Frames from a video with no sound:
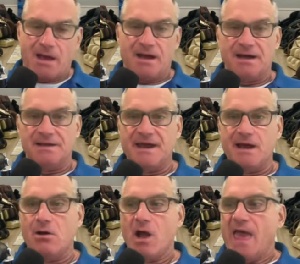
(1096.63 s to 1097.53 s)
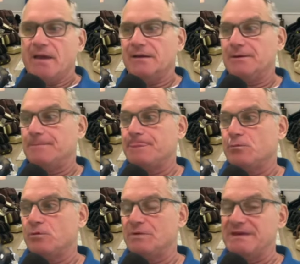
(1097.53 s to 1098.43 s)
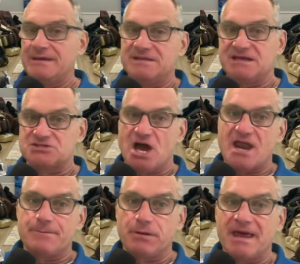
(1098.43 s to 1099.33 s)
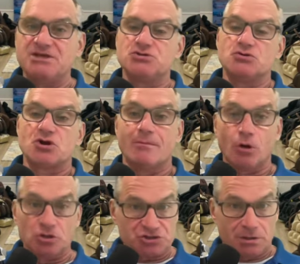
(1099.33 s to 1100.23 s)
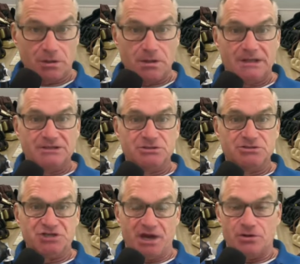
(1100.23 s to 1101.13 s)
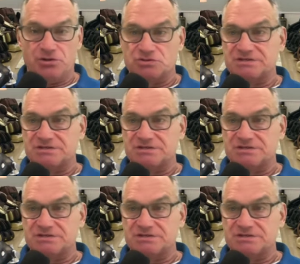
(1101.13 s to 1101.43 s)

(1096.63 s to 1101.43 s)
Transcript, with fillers: Uh, now, uh, we it does not apply to commercial chair use.